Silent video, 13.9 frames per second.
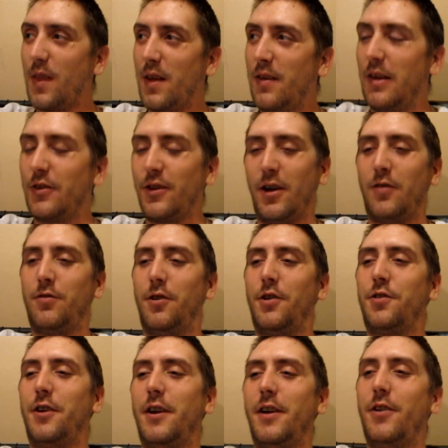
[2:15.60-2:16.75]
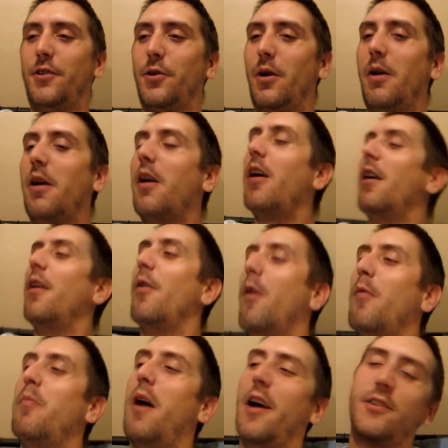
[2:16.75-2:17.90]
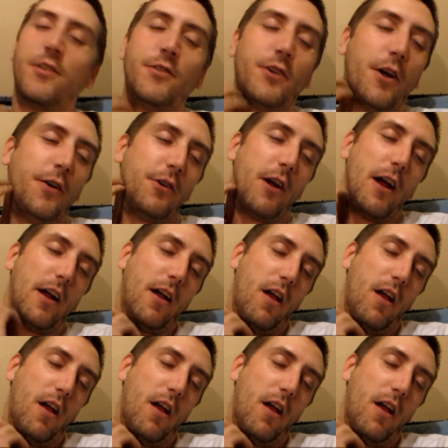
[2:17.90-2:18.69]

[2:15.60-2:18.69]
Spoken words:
That's kind of frustrating, so I went back to Star Trek.